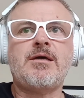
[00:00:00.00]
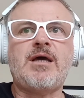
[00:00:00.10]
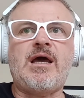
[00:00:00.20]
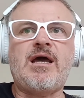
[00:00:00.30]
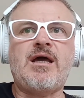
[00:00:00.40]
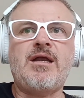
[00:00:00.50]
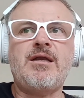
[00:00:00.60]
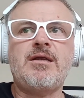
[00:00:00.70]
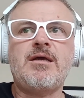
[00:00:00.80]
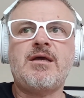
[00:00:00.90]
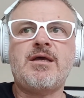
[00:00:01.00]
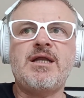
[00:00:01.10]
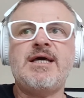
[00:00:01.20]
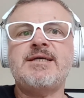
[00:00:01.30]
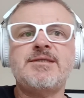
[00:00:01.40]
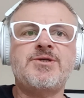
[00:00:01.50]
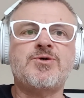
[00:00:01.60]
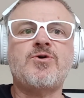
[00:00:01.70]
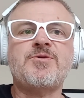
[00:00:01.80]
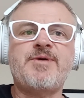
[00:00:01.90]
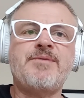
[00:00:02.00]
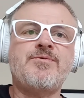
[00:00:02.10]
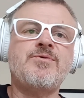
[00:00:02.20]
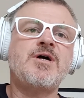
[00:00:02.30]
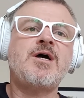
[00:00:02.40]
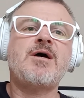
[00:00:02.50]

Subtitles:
and can easily talk to people.